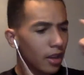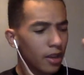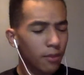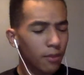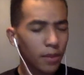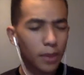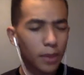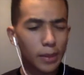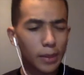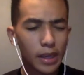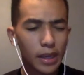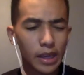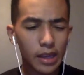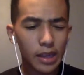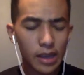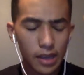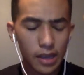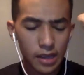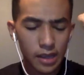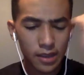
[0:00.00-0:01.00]

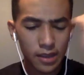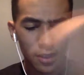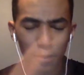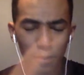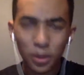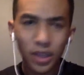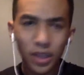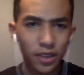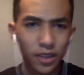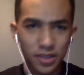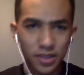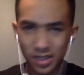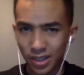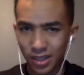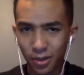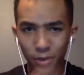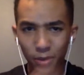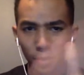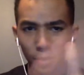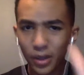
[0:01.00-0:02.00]
maybe 3 years
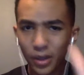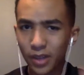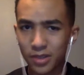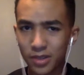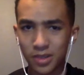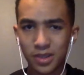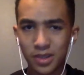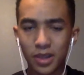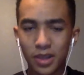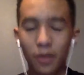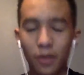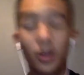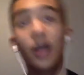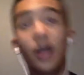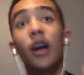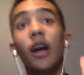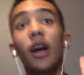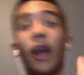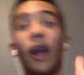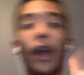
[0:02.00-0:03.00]
ago, 3 years or so,
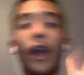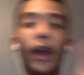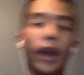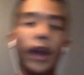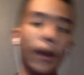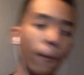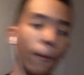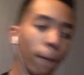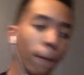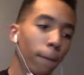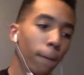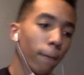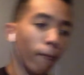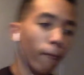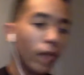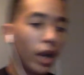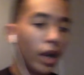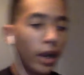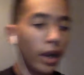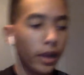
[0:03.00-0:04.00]
and
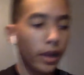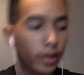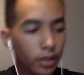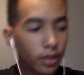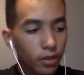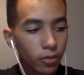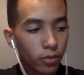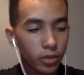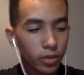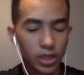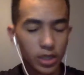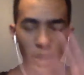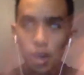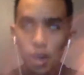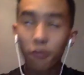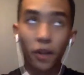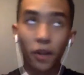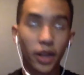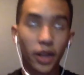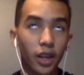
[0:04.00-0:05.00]
I was like,
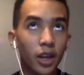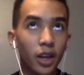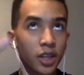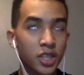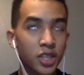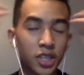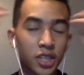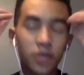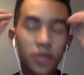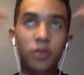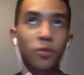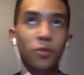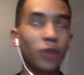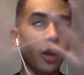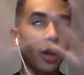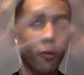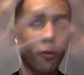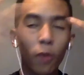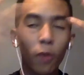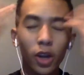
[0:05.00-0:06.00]
oh my gosh, this is
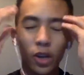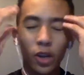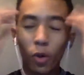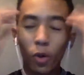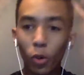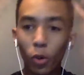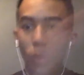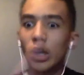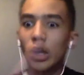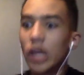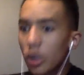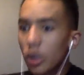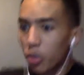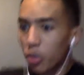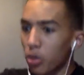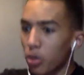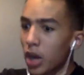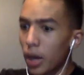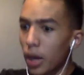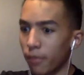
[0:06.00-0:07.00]
what I wanted, holy
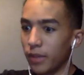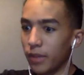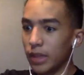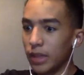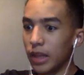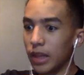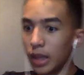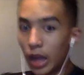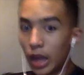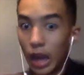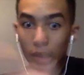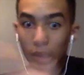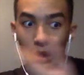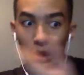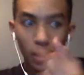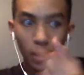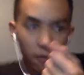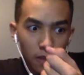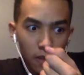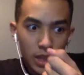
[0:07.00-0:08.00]
crap, I
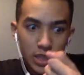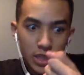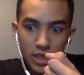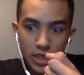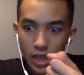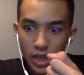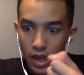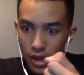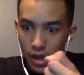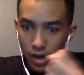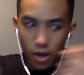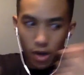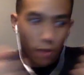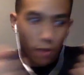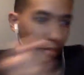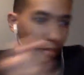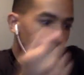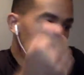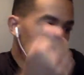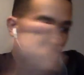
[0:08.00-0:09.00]
love this thing, oh
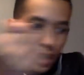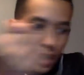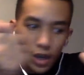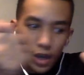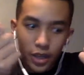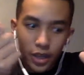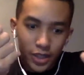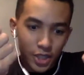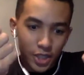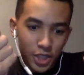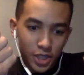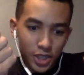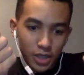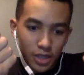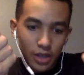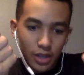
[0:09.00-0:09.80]
my gosh.